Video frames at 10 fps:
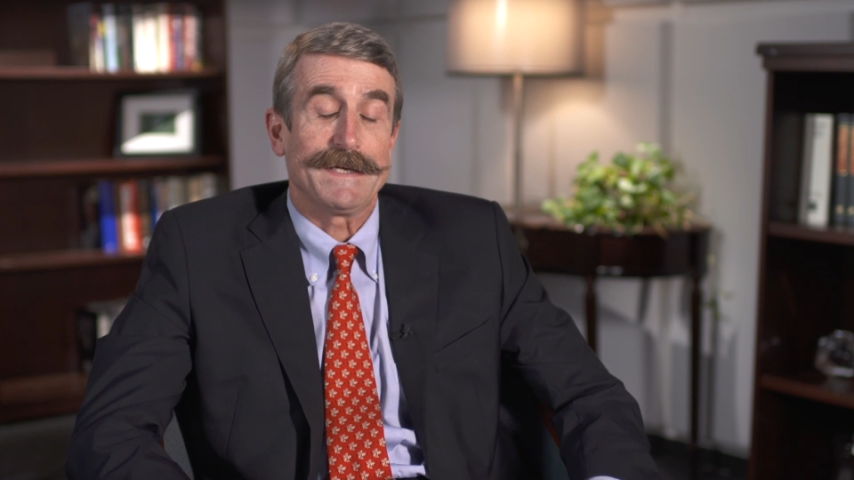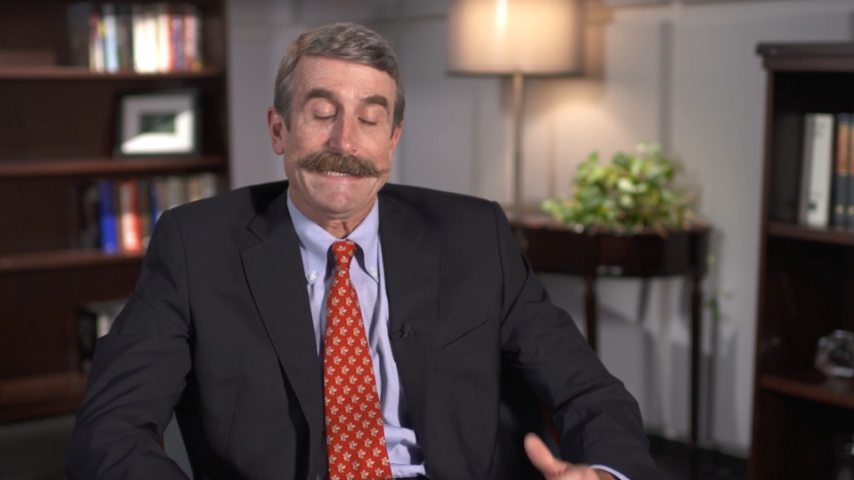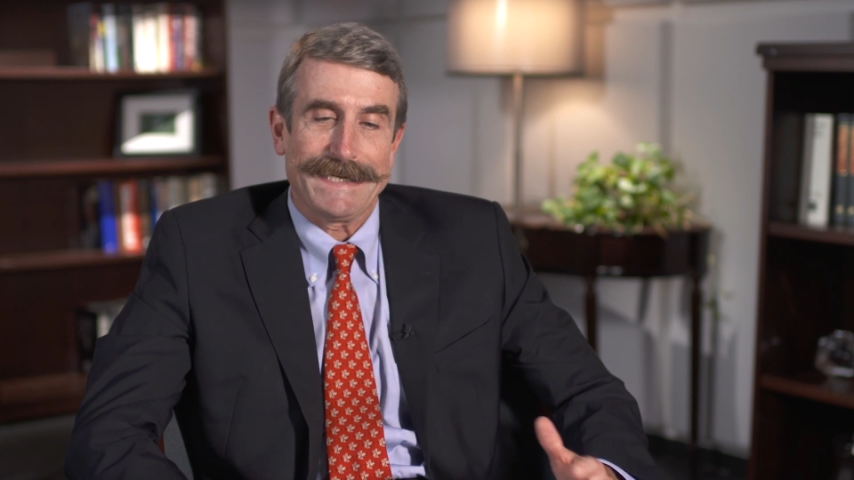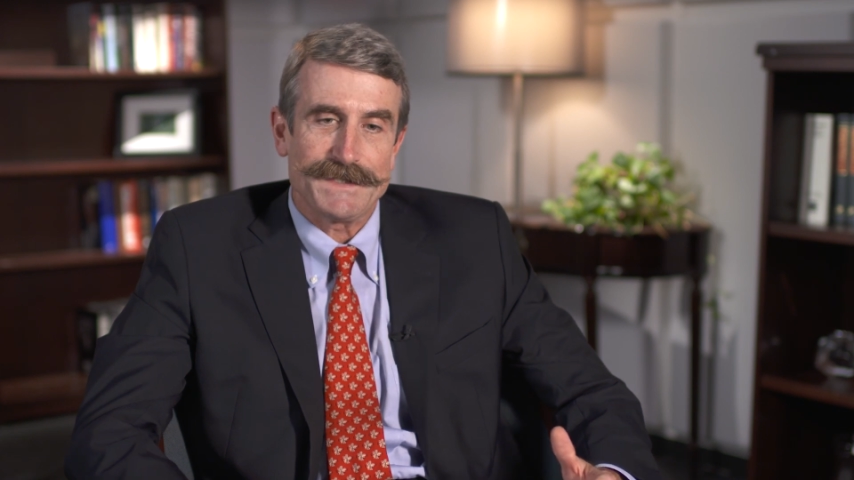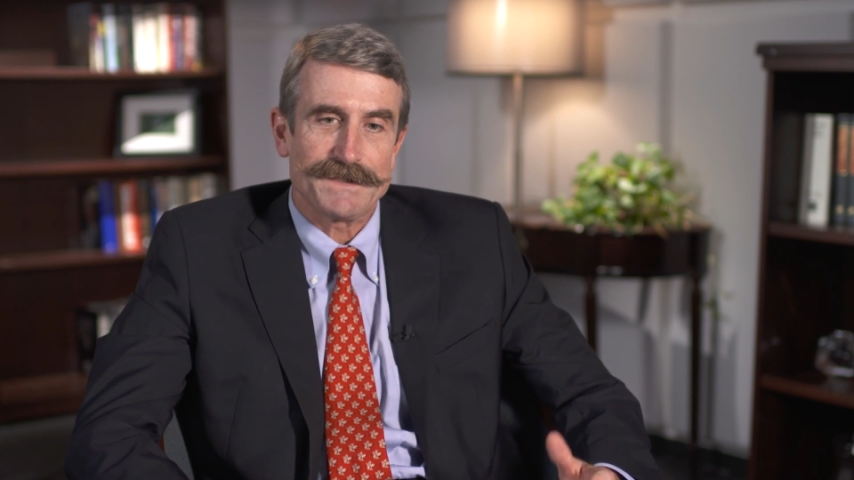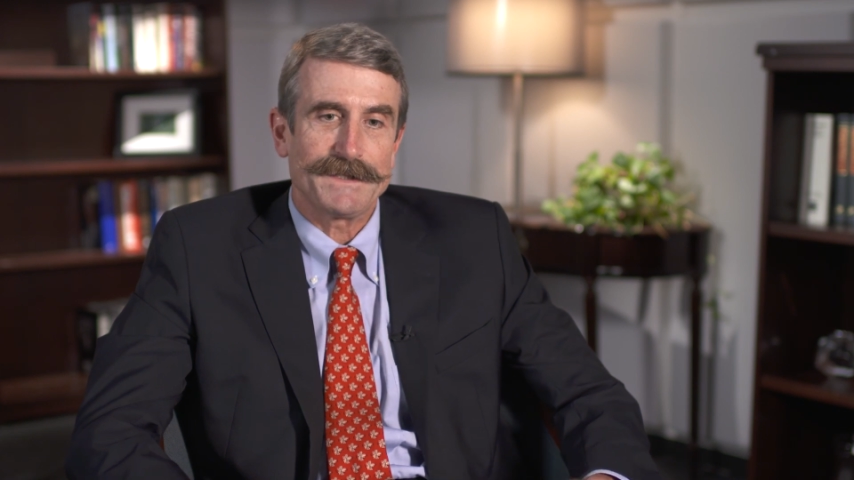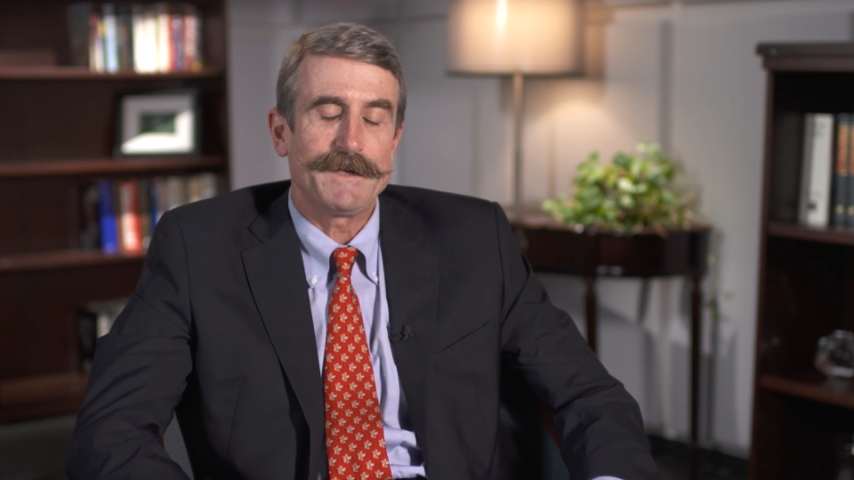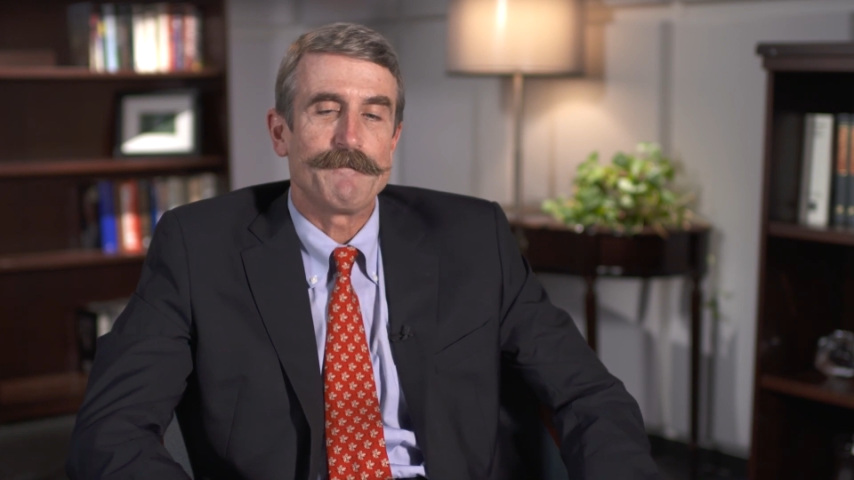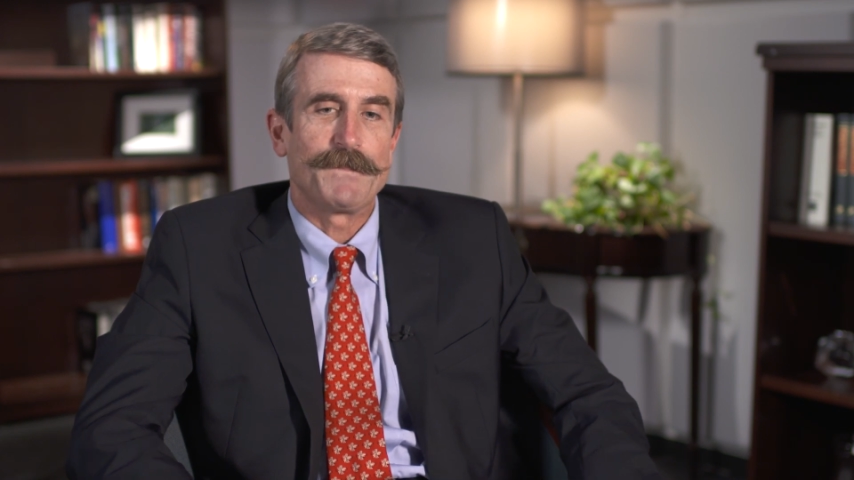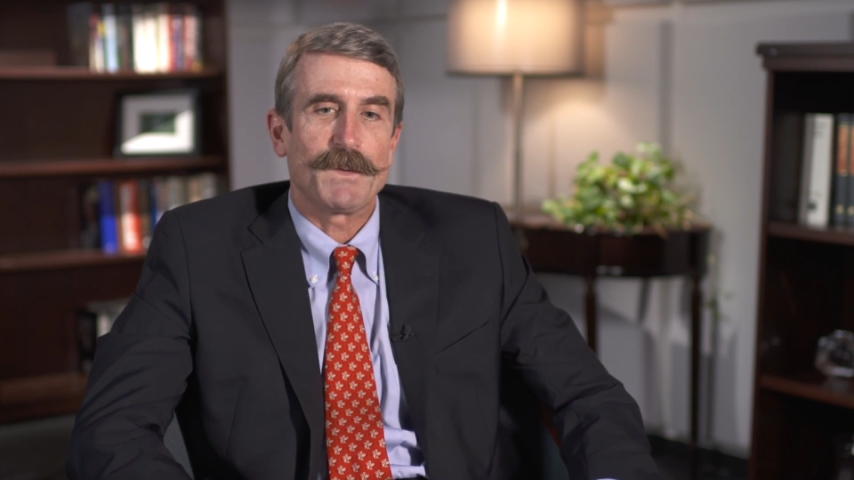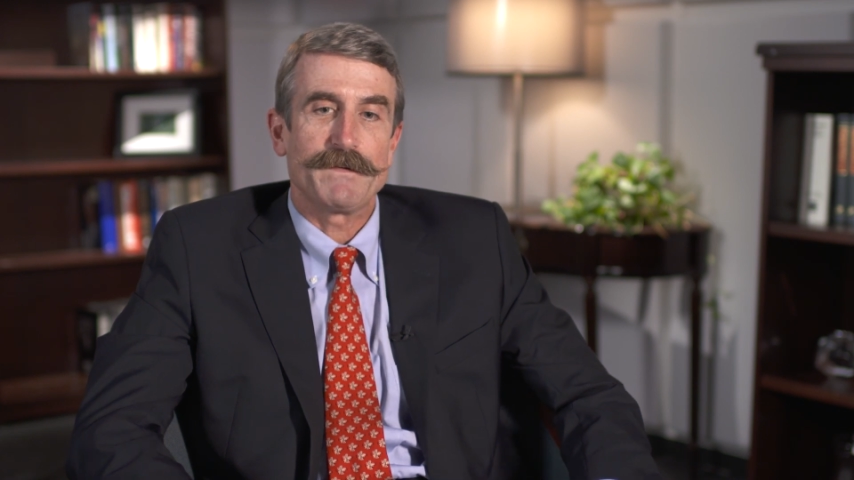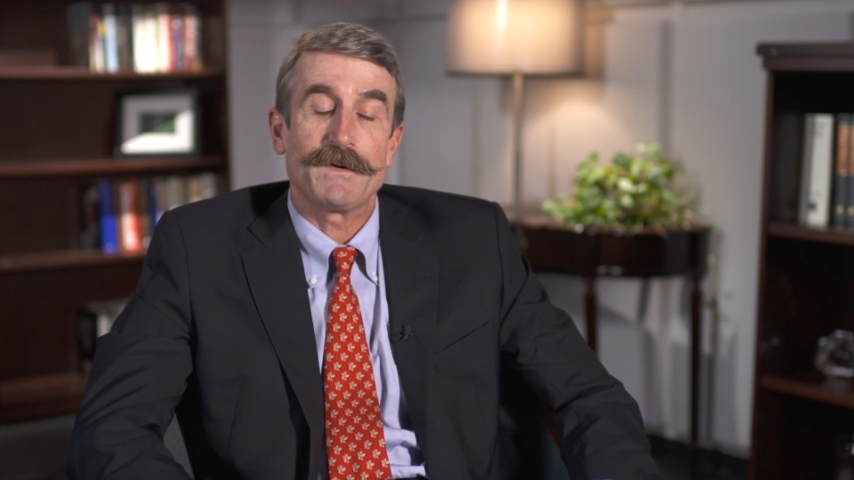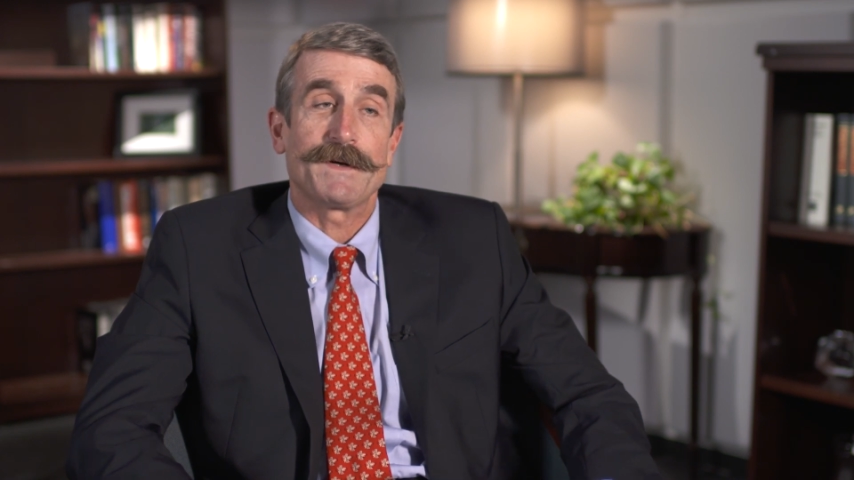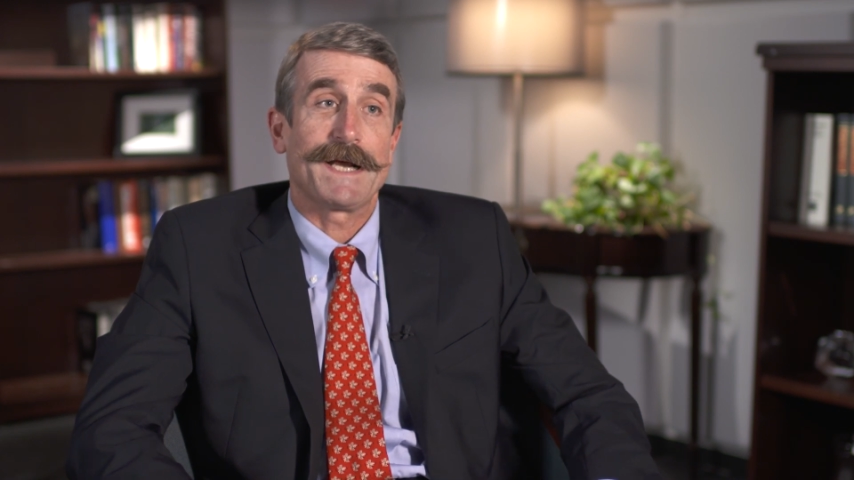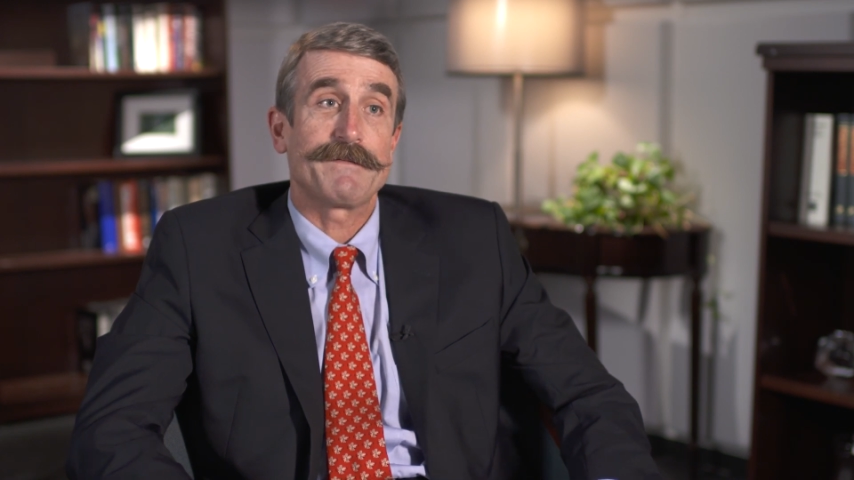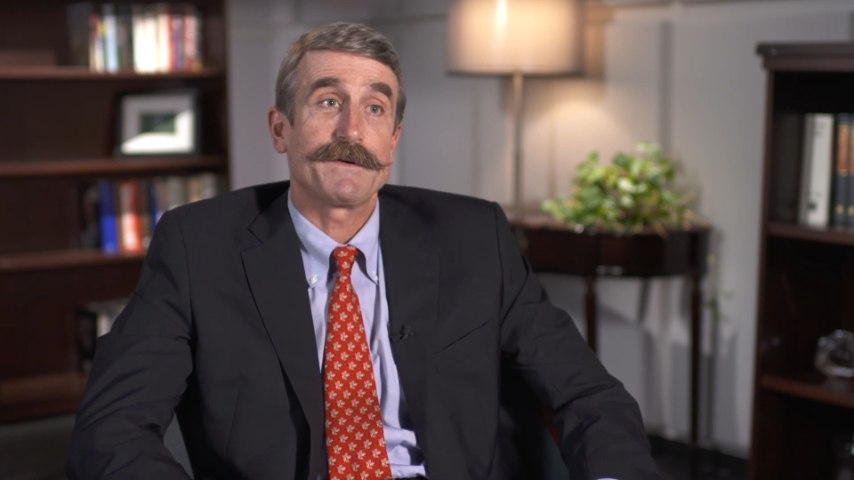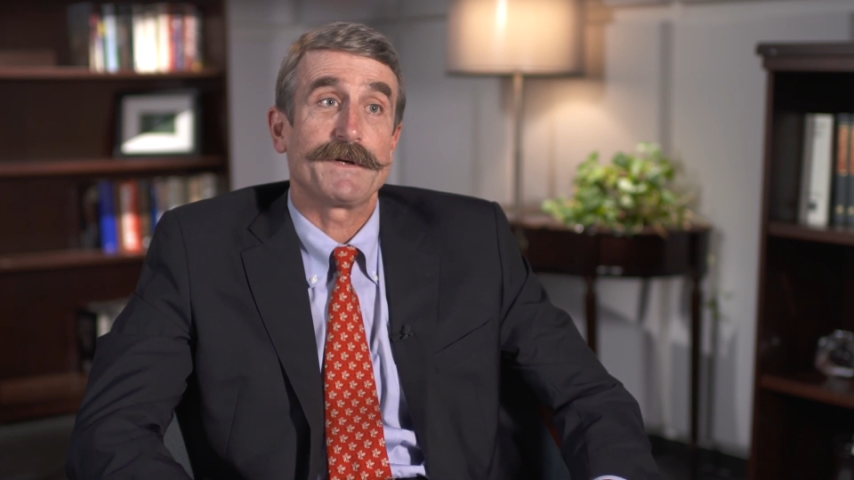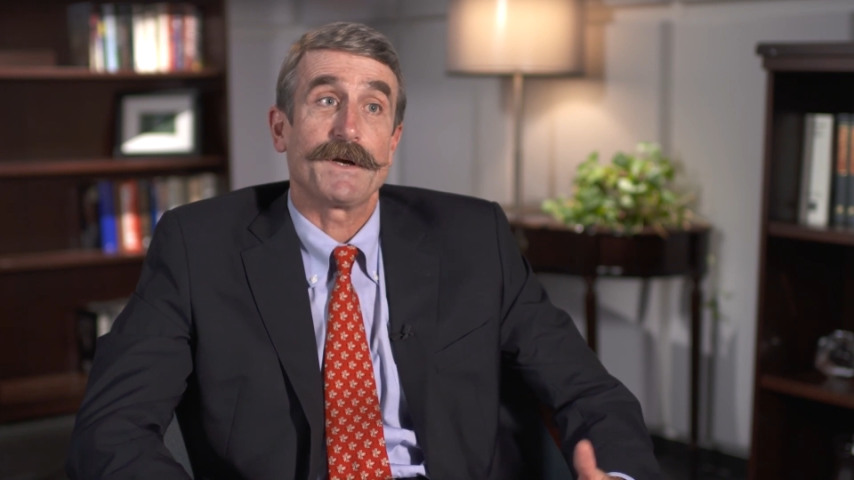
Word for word: occasionally we've gone after it